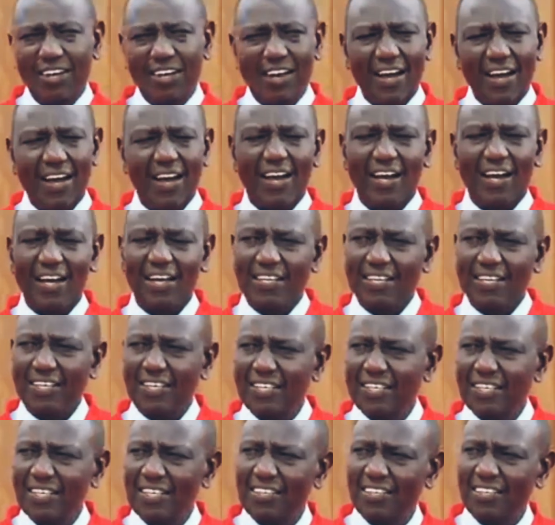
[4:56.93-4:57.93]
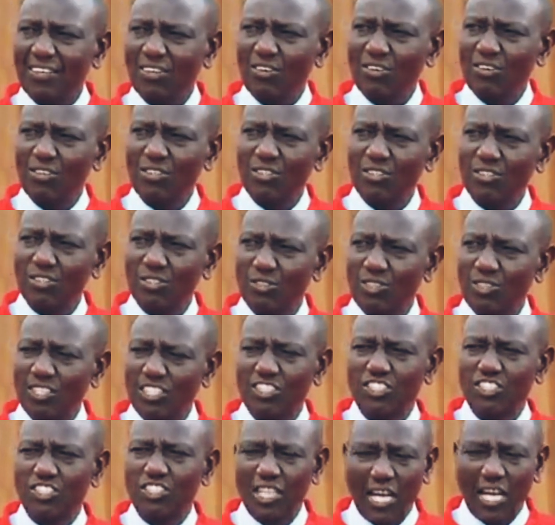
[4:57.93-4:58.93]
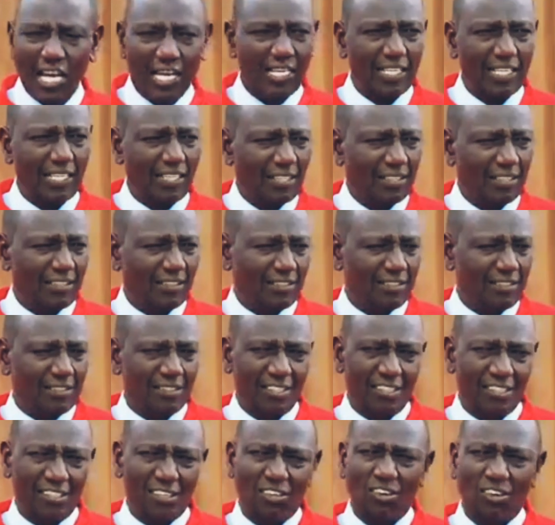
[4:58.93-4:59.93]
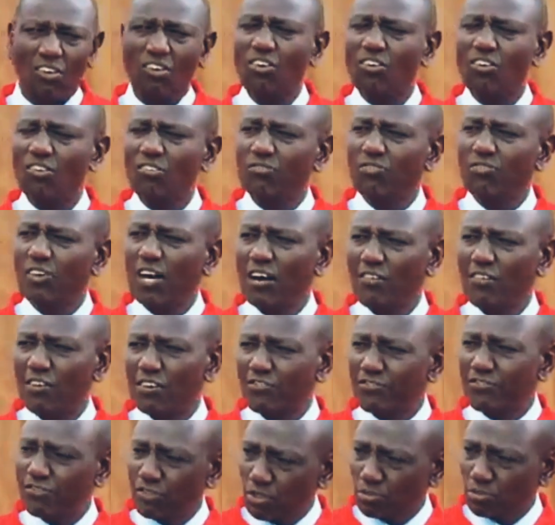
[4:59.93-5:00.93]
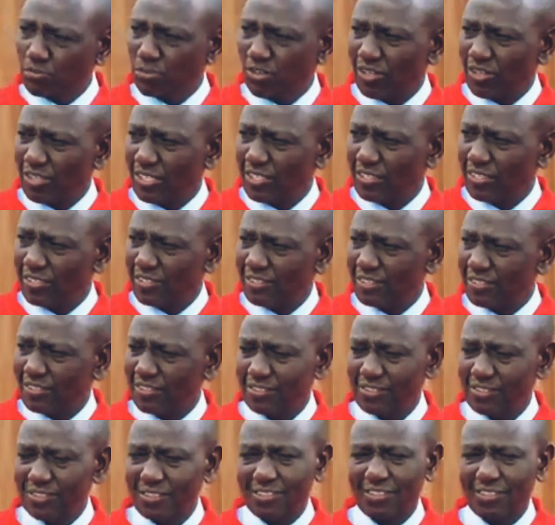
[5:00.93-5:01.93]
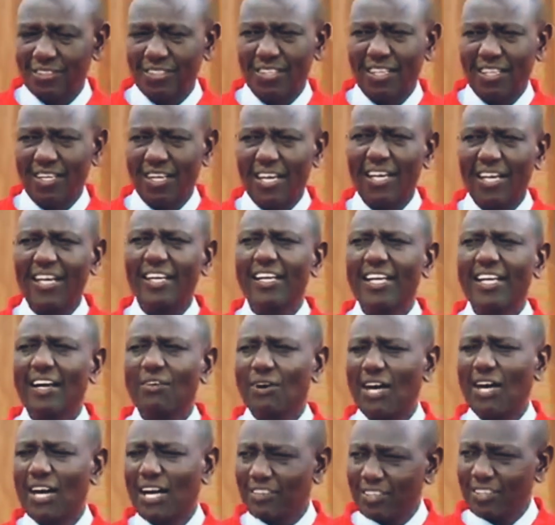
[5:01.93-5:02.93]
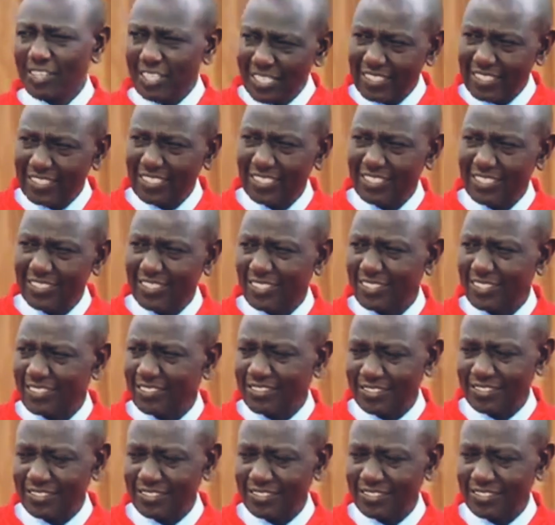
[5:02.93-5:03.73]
and also the shine of our football and our athletics,